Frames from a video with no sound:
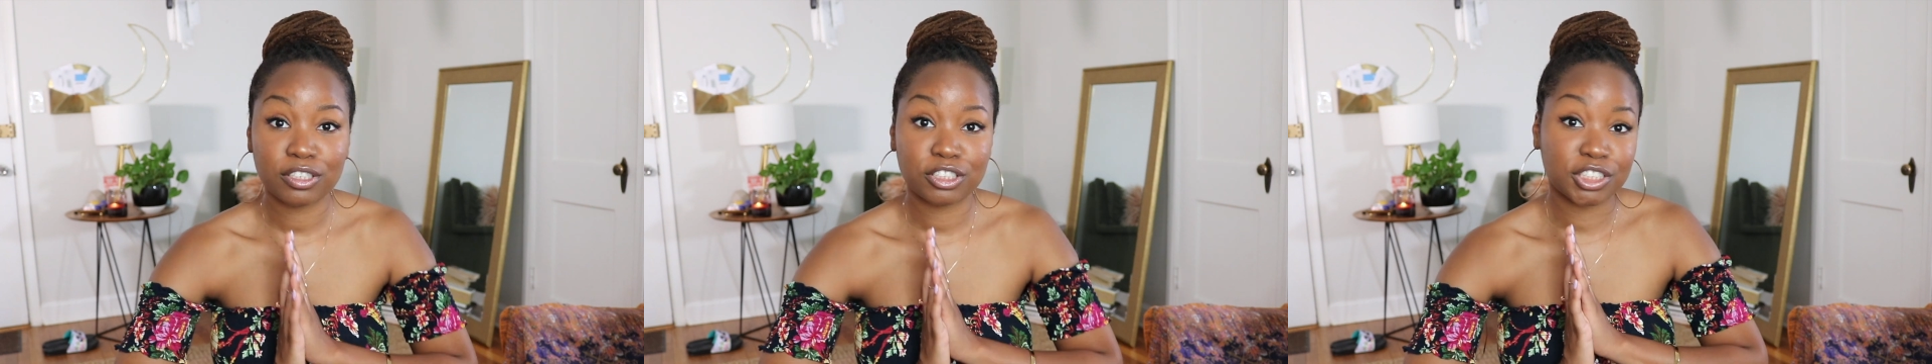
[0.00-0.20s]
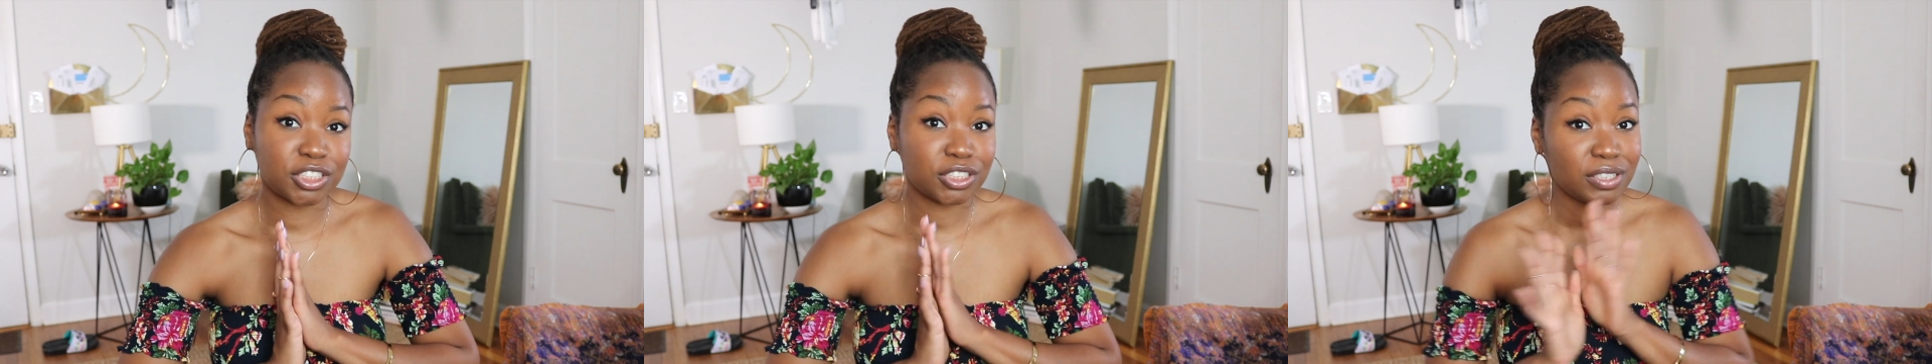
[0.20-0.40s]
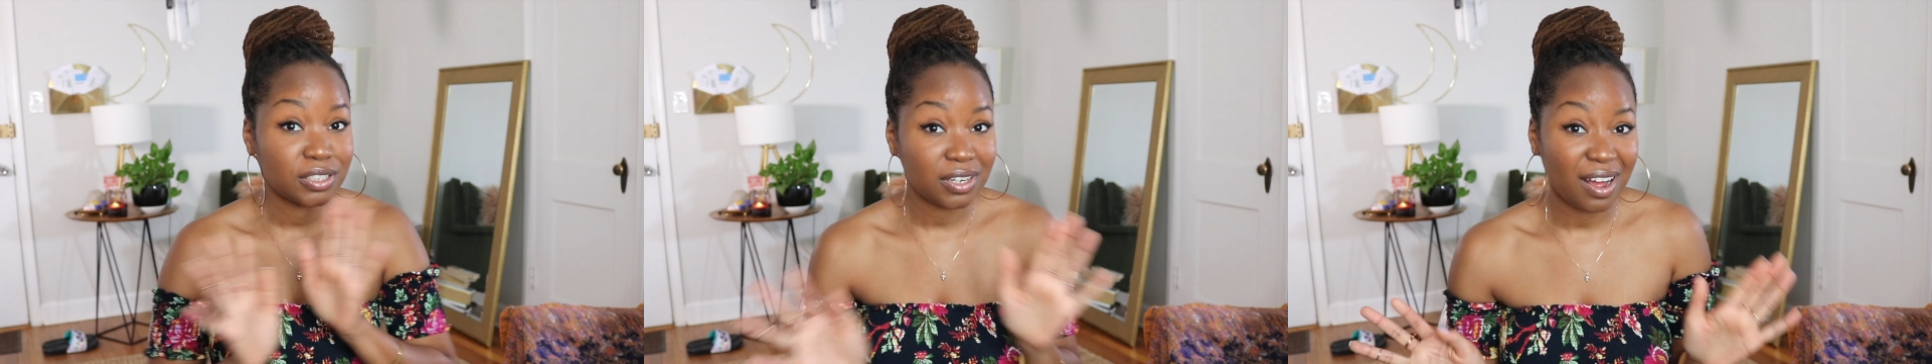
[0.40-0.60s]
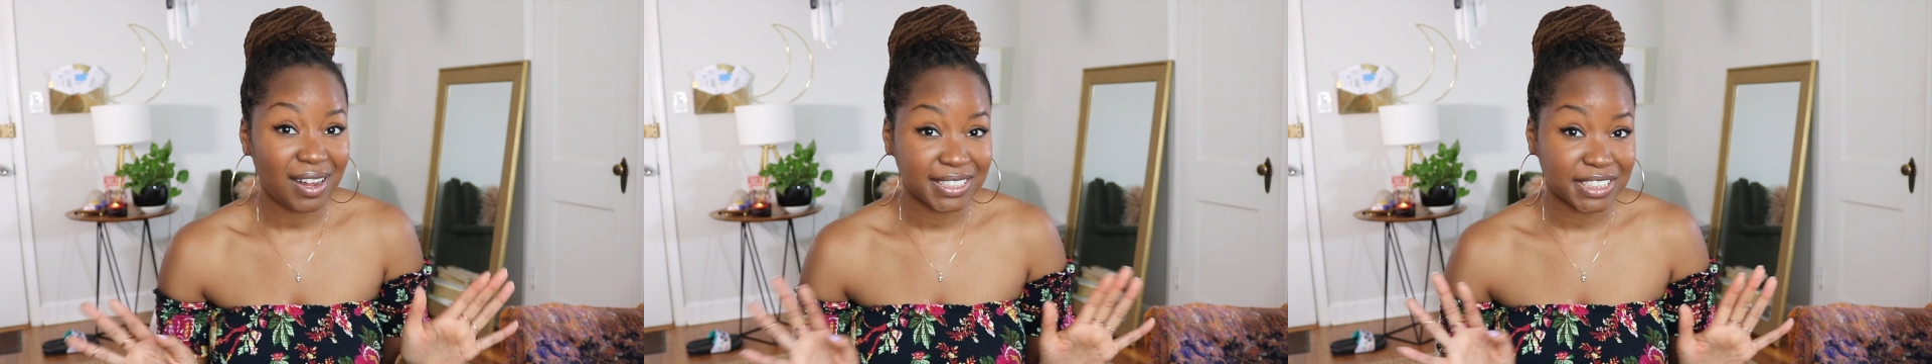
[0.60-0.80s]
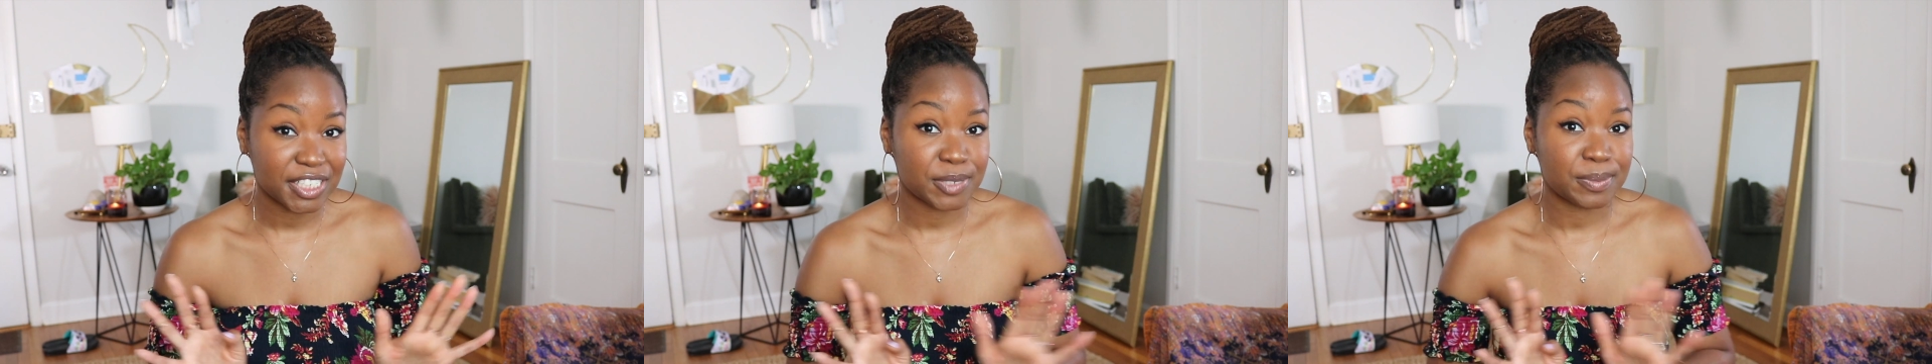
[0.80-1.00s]
should
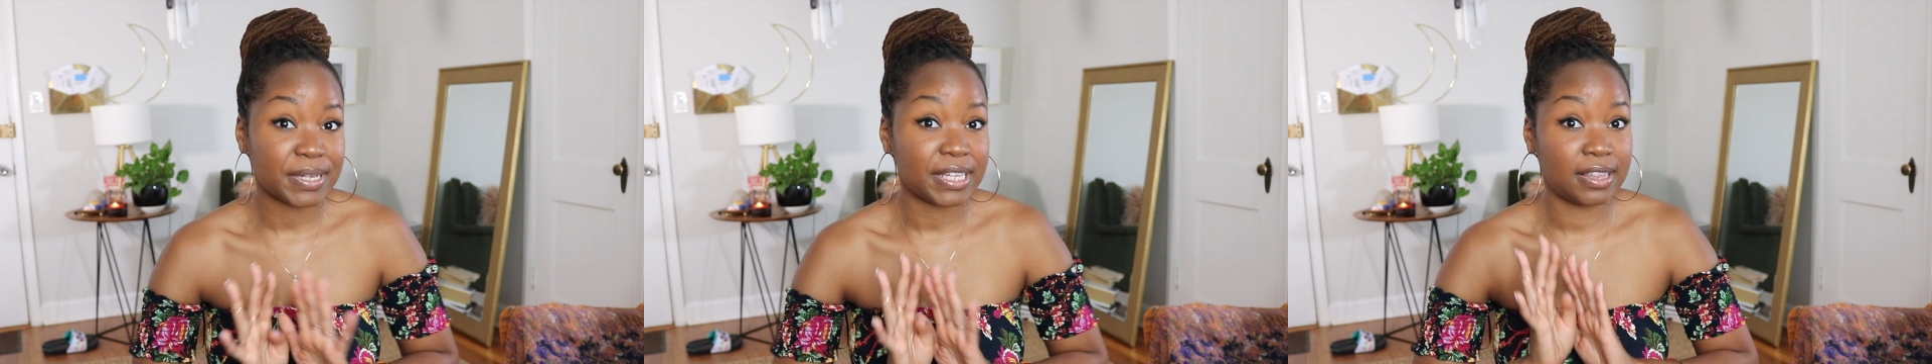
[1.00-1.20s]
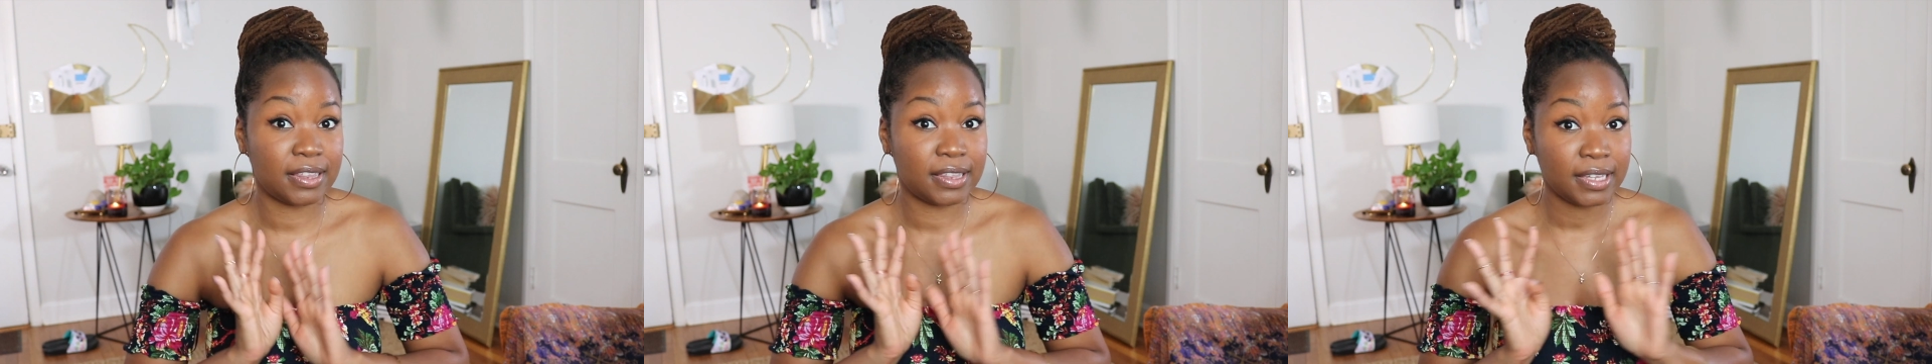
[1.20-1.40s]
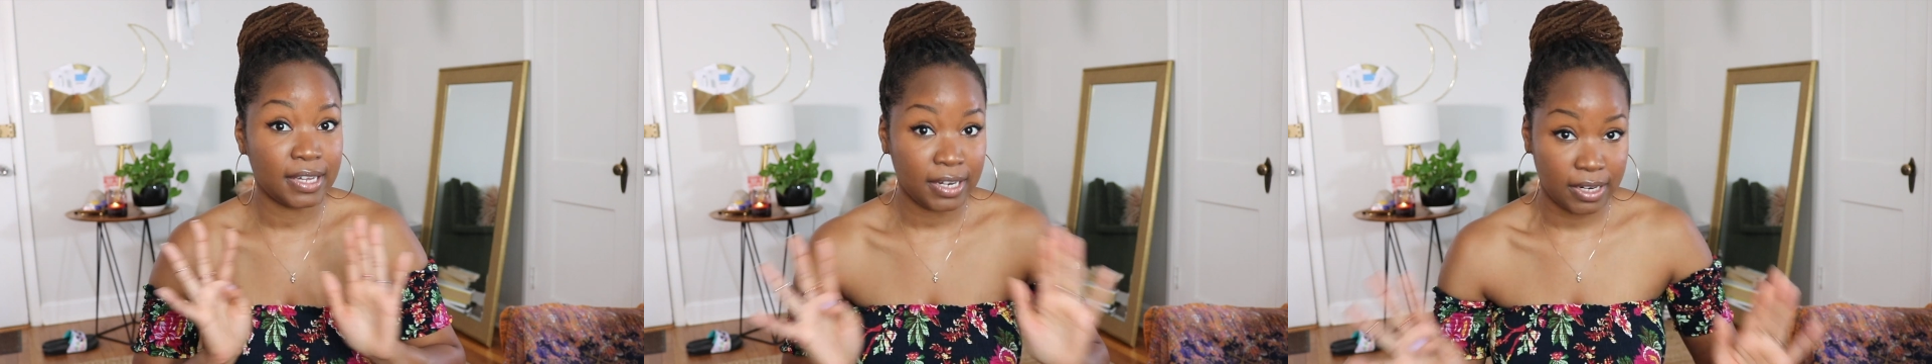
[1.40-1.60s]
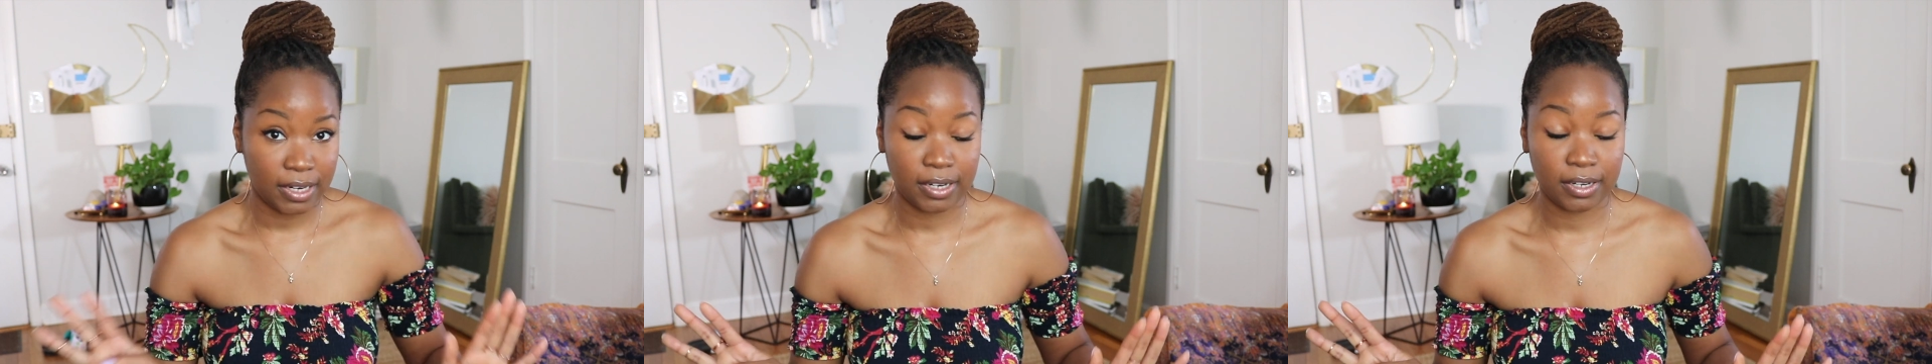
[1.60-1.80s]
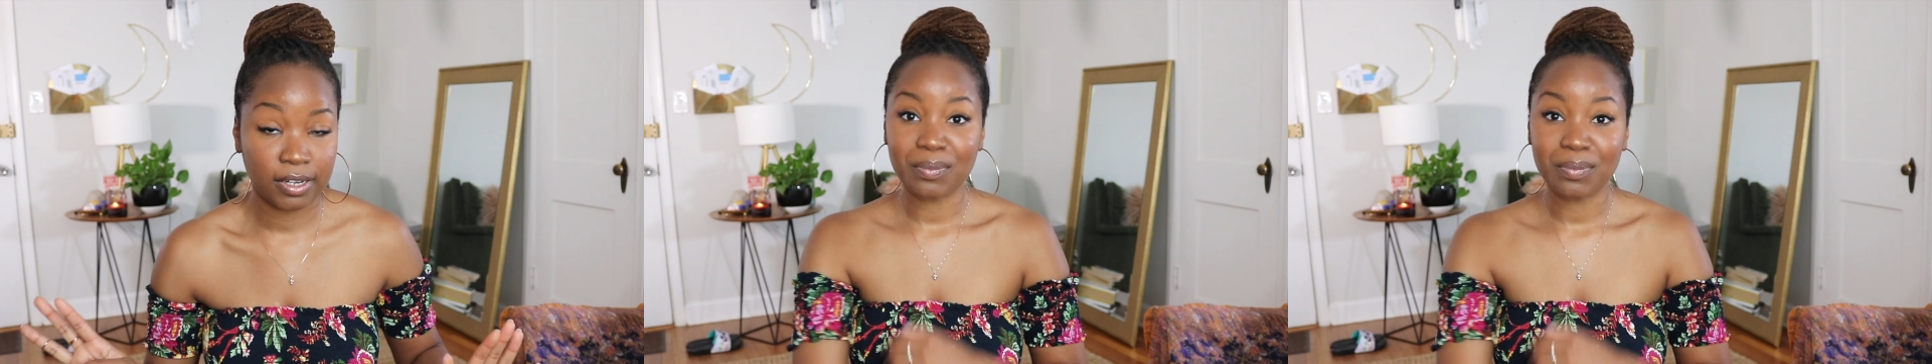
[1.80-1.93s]
not just be thinning.